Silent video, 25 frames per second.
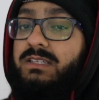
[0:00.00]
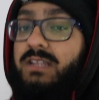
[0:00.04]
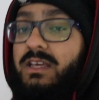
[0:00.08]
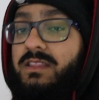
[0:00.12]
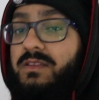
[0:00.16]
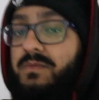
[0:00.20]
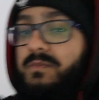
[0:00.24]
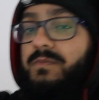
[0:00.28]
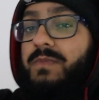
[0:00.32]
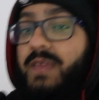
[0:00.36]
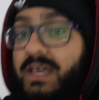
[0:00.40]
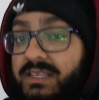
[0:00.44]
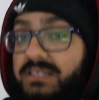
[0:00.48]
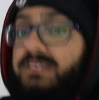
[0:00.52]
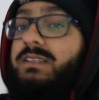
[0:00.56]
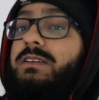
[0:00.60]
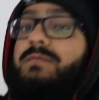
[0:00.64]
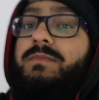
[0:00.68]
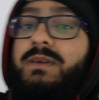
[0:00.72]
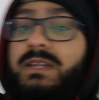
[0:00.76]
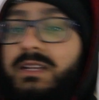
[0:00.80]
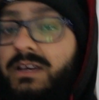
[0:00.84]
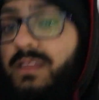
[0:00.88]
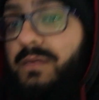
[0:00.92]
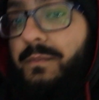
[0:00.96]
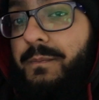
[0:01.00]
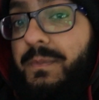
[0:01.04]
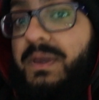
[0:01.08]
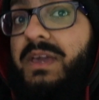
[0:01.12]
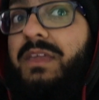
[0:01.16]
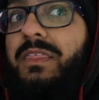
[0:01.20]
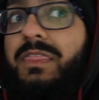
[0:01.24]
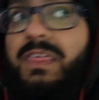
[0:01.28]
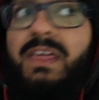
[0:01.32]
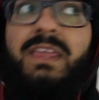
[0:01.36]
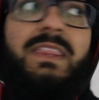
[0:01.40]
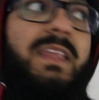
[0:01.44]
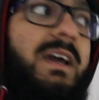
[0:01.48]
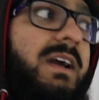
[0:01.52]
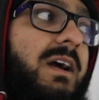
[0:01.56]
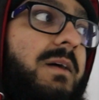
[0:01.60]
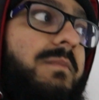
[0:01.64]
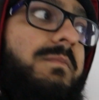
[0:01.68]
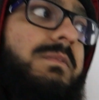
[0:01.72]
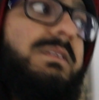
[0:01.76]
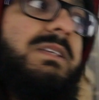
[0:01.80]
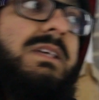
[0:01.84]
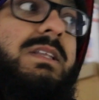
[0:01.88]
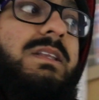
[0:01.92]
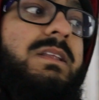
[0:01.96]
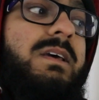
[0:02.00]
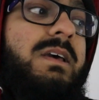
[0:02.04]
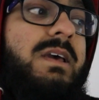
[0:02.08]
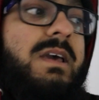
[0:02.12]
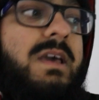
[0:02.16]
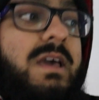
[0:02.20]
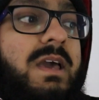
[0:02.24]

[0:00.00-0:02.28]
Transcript: going to be another big thing that comes in.